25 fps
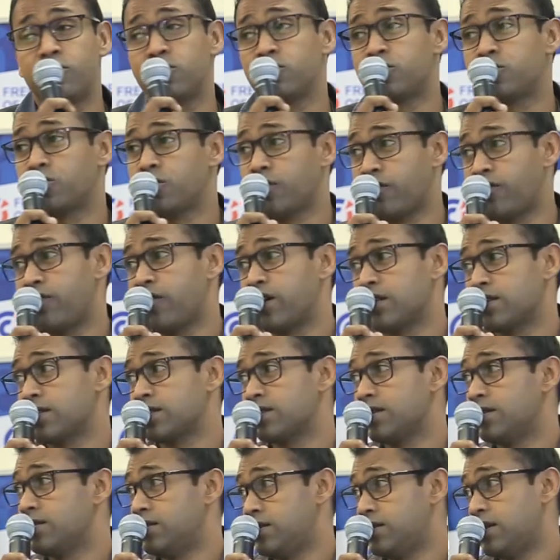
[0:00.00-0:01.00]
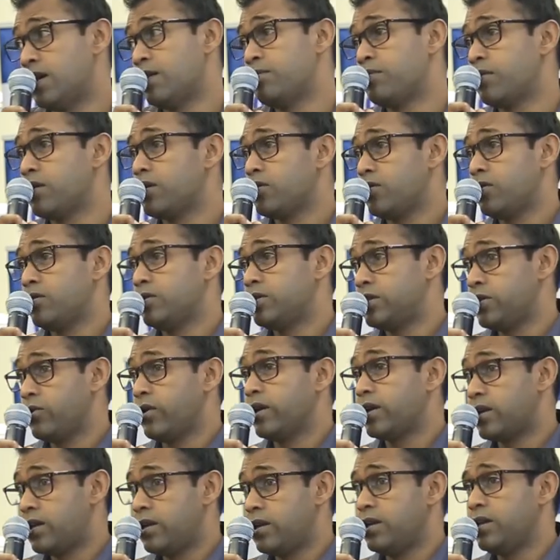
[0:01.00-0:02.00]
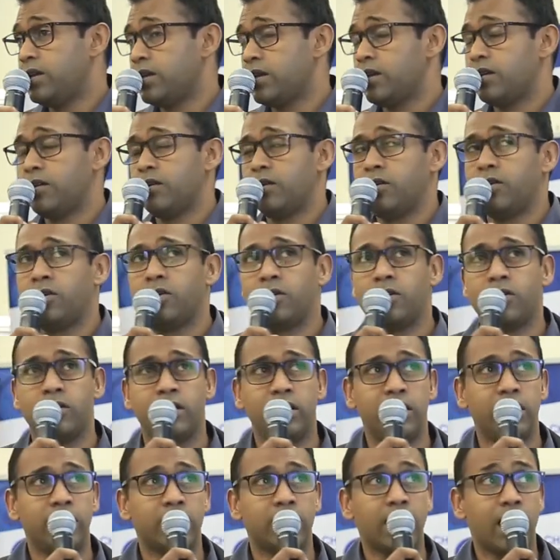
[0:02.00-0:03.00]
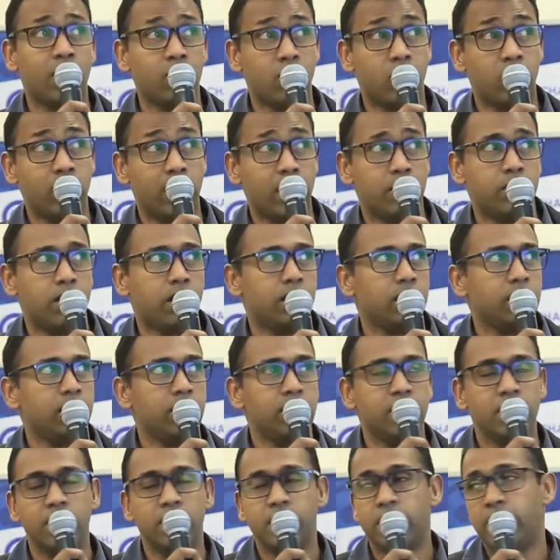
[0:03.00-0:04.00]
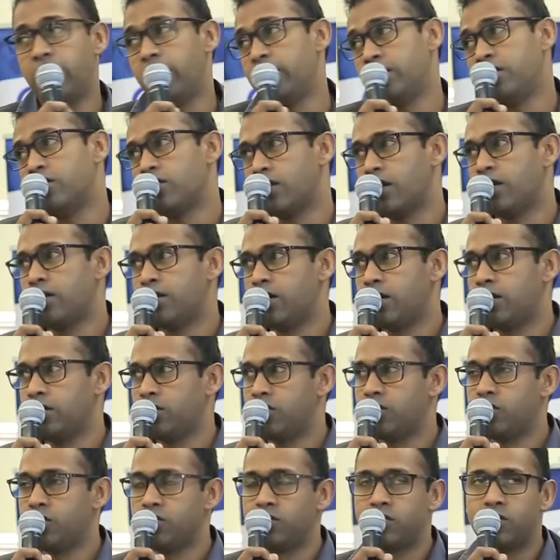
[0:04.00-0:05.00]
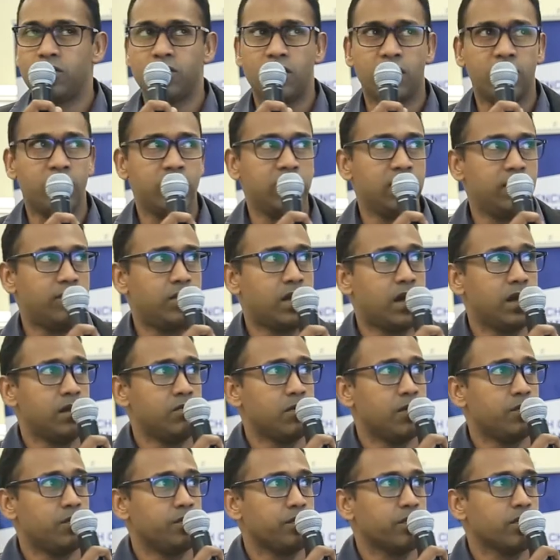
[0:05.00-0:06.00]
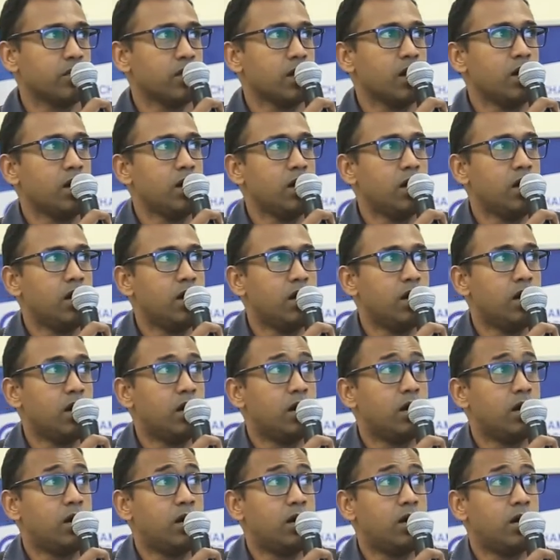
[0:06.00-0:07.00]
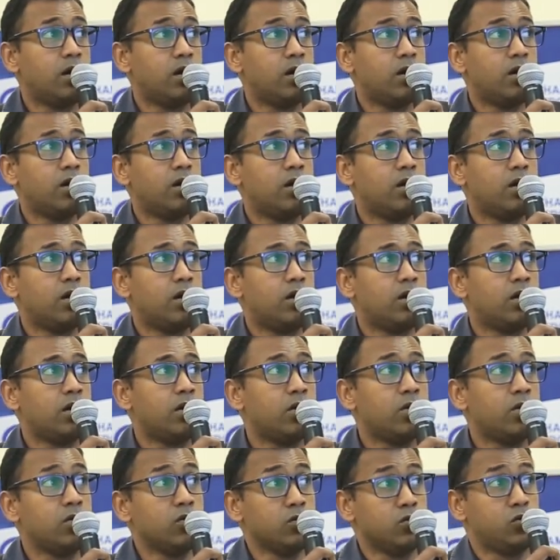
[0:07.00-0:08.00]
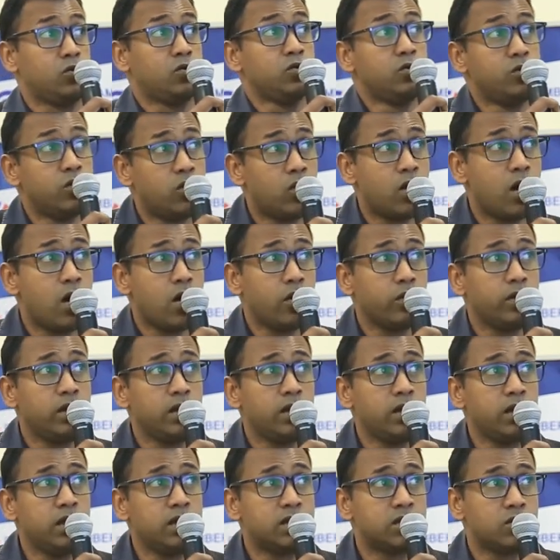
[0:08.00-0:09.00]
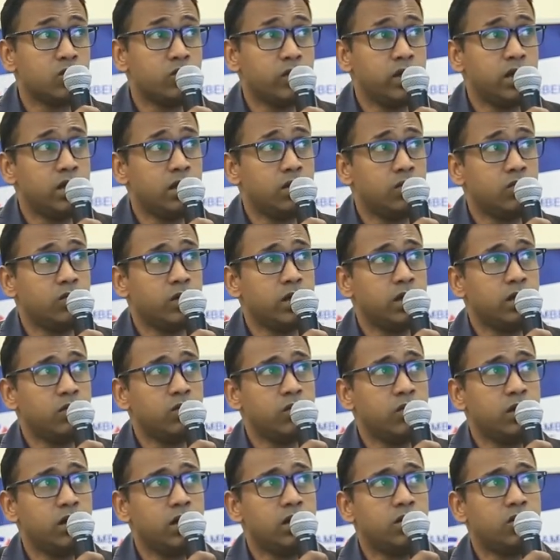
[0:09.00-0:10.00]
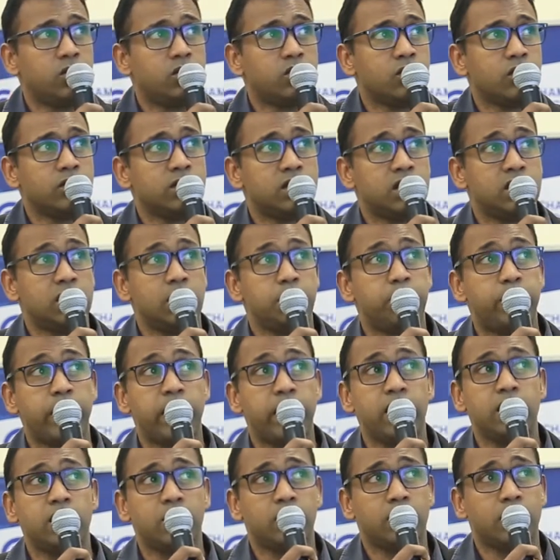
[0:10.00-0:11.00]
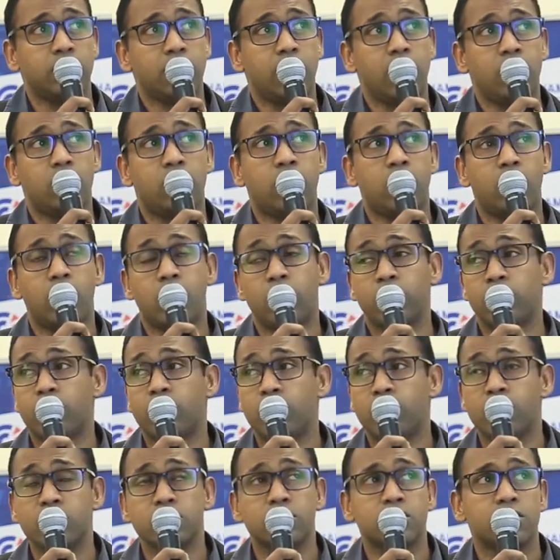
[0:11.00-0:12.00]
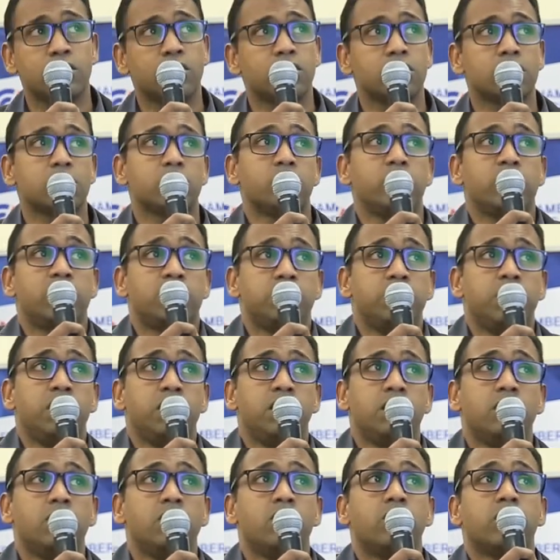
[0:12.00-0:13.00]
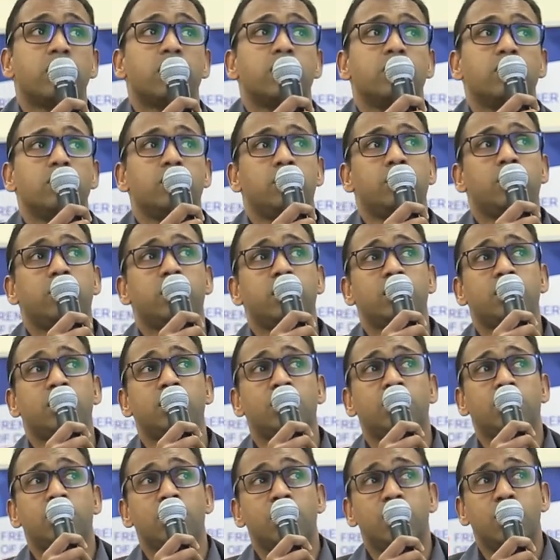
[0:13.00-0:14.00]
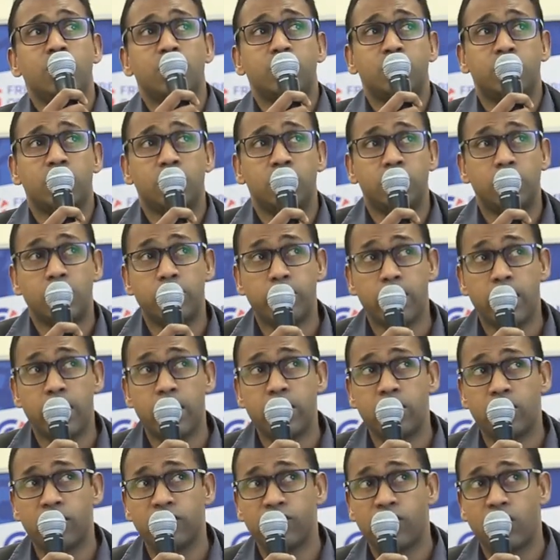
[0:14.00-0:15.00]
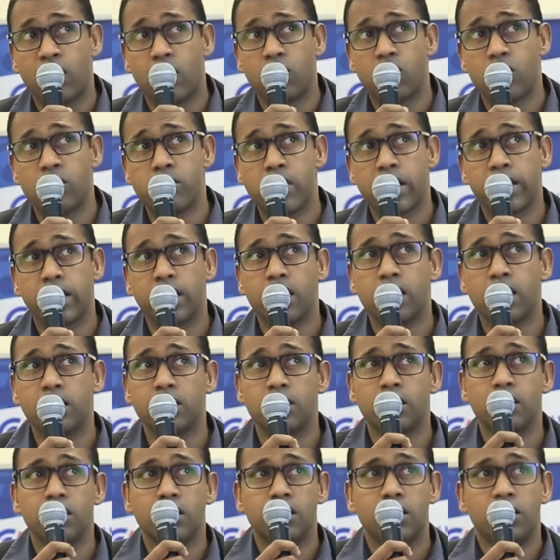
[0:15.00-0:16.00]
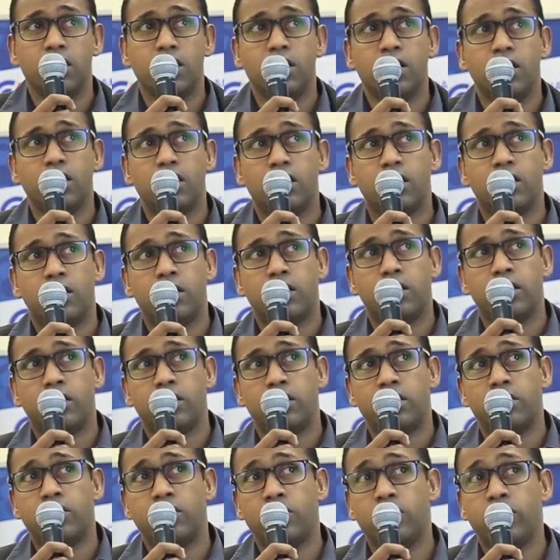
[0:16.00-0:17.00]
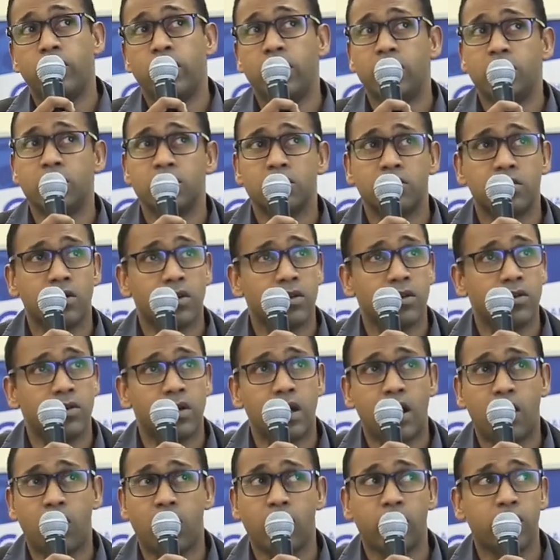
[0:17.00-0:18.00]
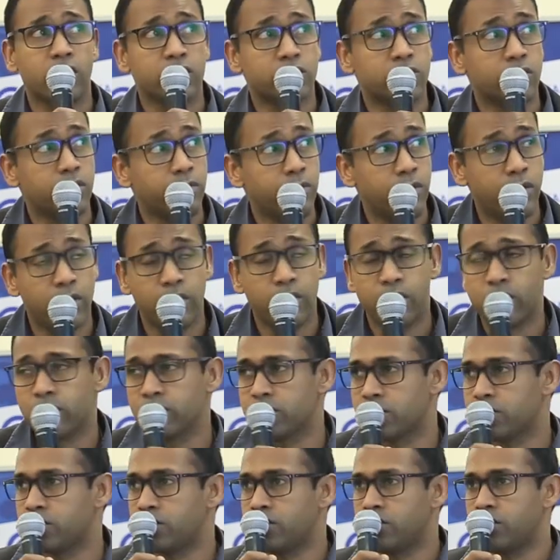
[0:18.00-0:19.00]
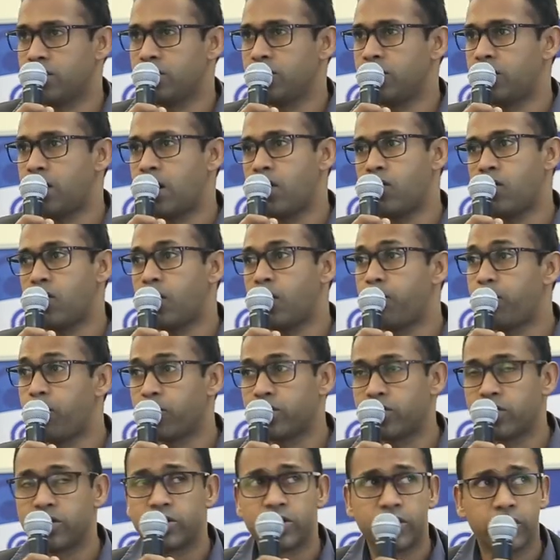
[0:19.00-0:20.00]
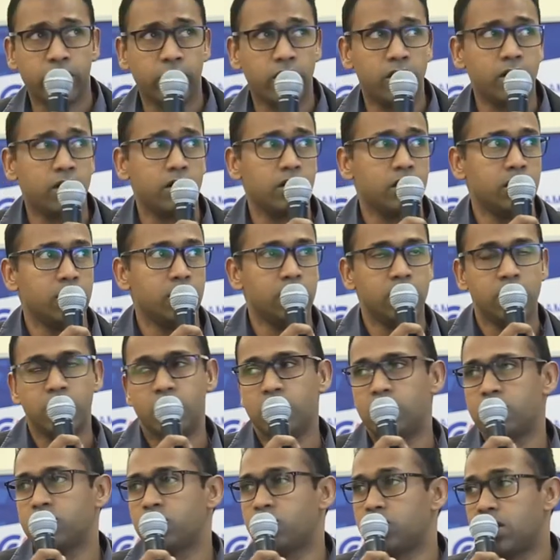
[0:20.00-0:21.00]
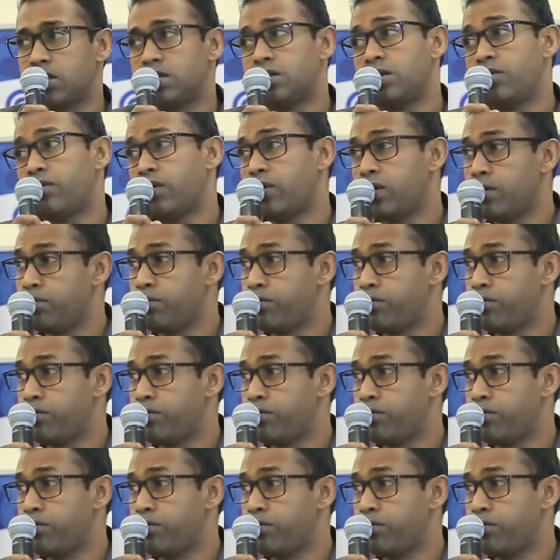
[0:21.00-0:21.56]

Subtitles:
to surface them directly in our lab and to have lead time. To know our needs, we need to anticipate our orders, which means knowing the demand of our market, knowing our customers, our potential. So that's very